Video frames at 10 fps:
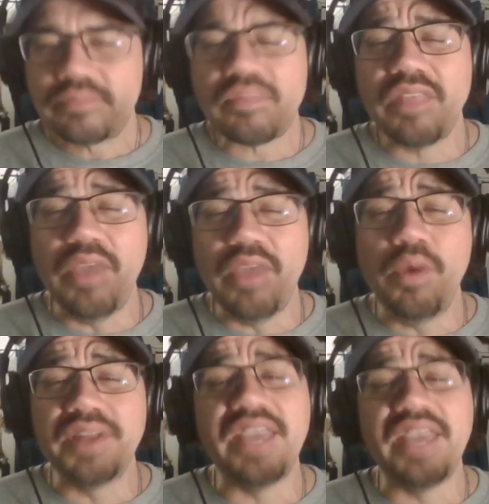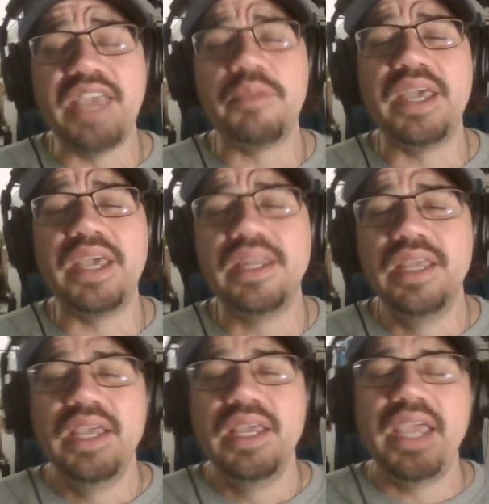They want to tank, man.
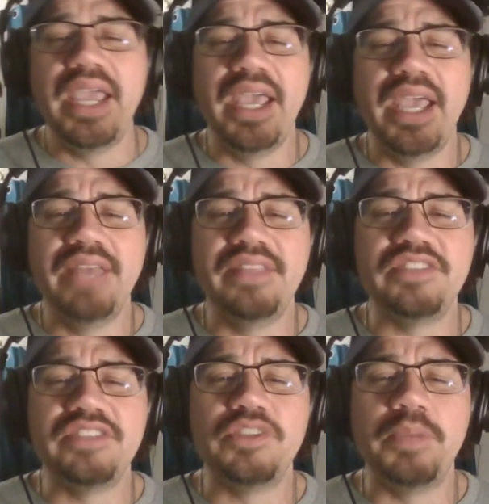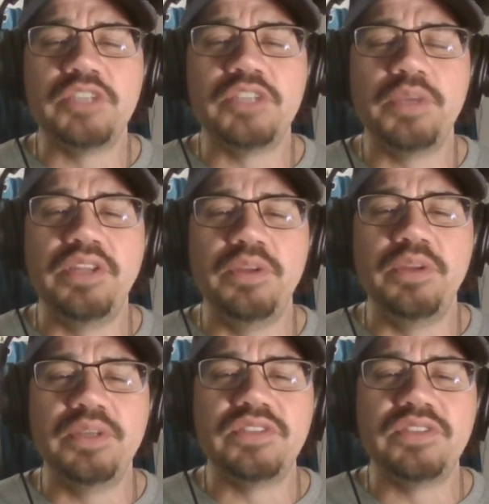And this is the best way to do it.